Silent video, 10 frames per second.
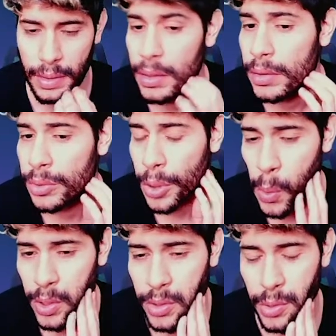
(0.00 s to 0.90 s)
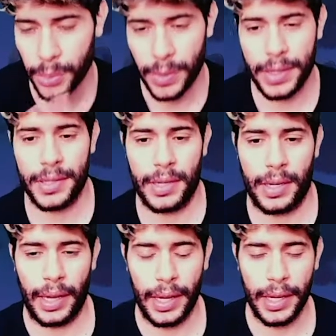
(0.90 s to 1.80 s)
want to
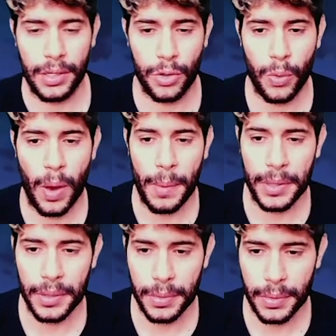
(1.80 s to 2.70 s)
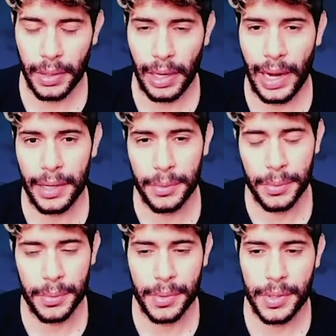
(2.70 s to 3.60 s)
risk a swap into the Landers?